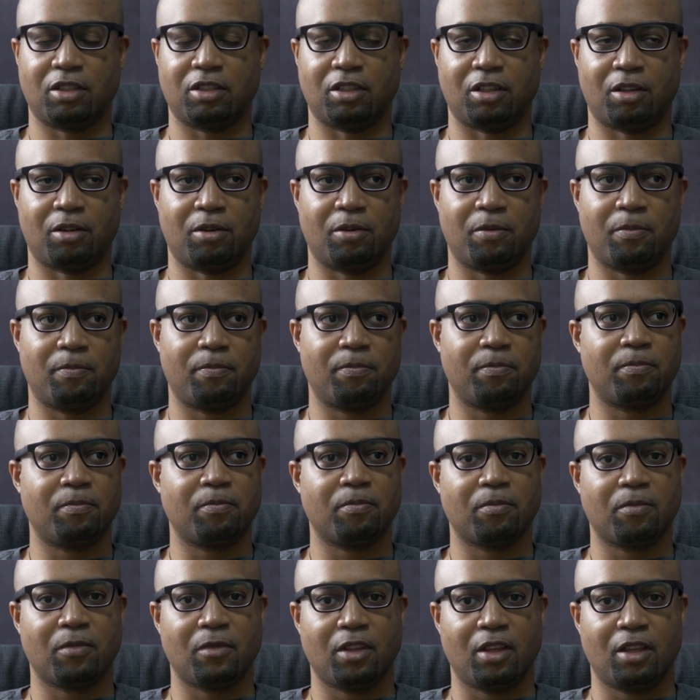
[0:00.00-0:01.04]
So
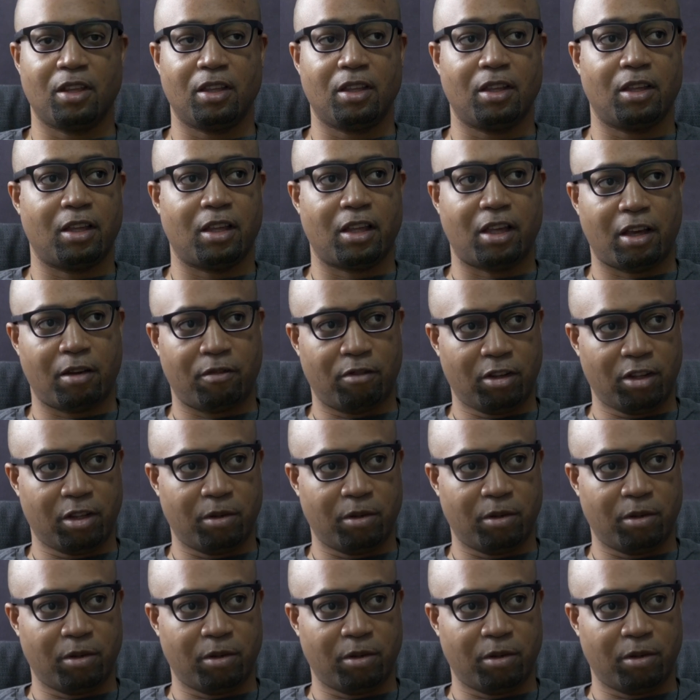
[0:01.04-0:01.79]
I really